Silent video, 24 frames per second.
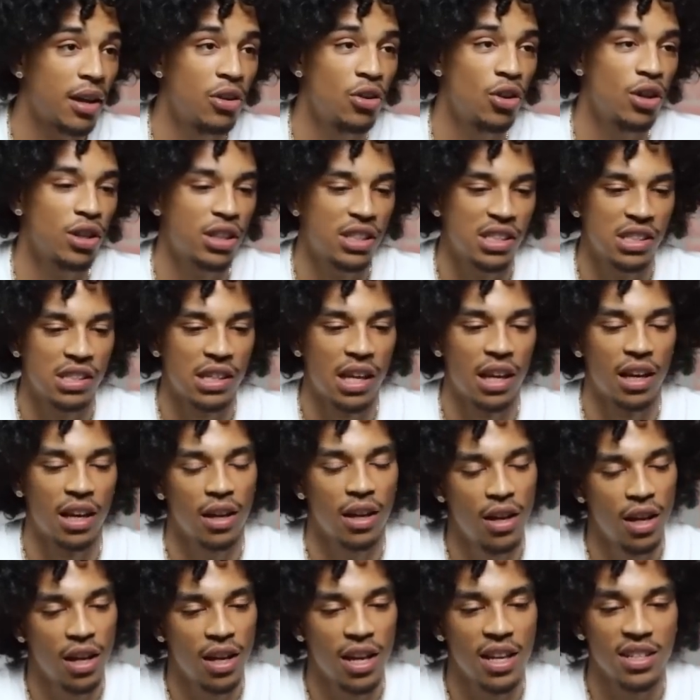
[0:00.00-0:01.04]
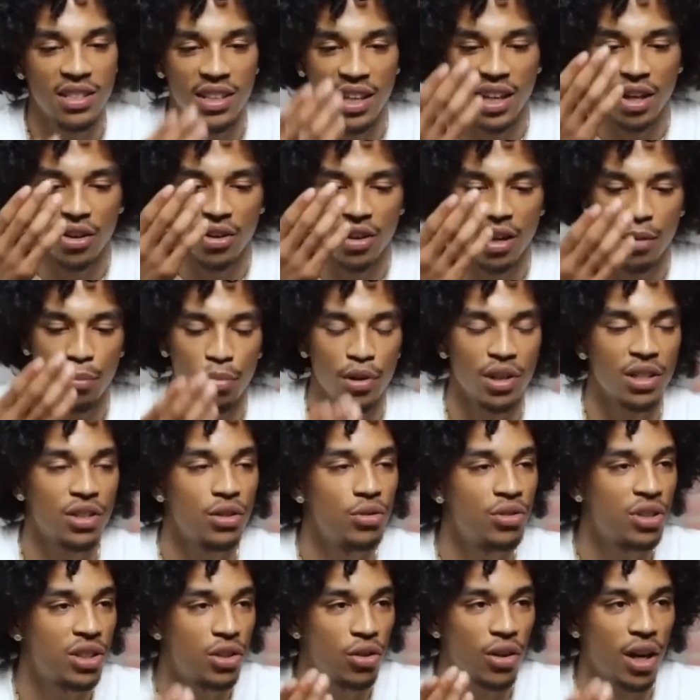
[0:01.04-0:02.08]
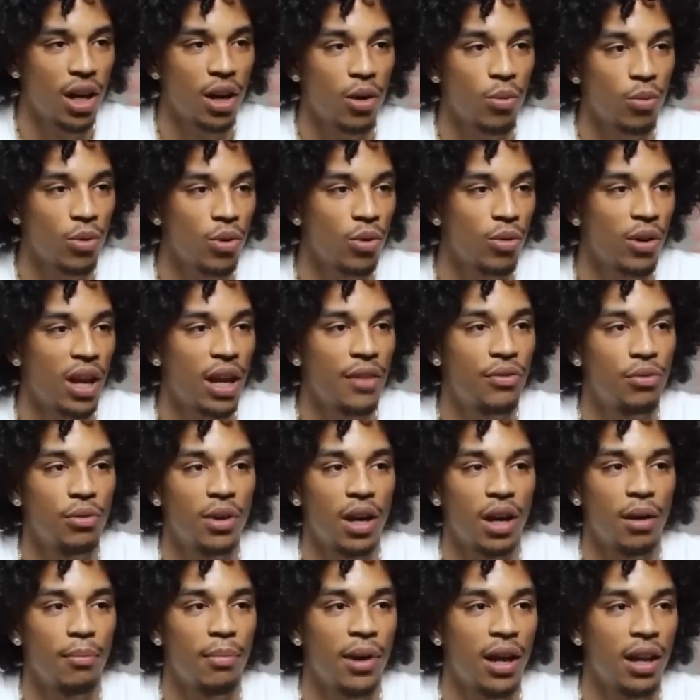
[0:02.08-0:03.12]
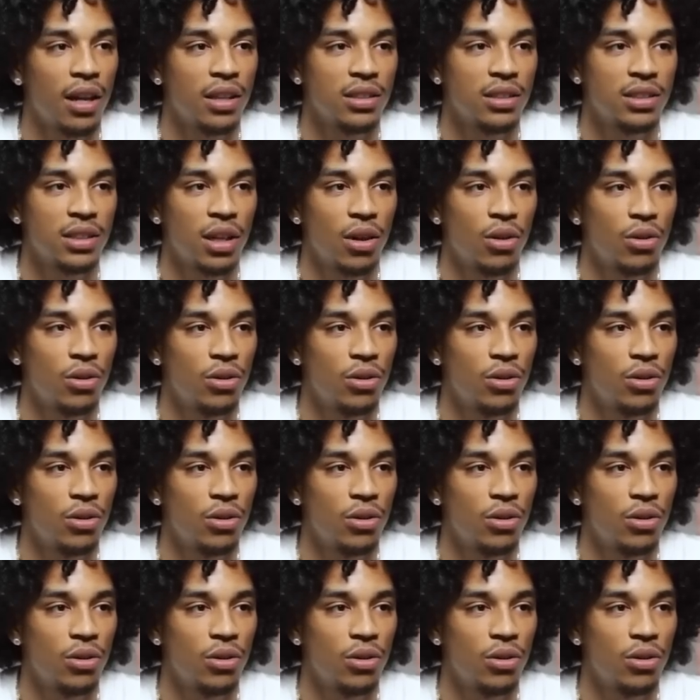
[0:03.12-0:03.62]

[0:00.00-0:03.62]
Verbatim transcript: You know, because it's like, it's the internet, but you still got a real life you gotta balance out.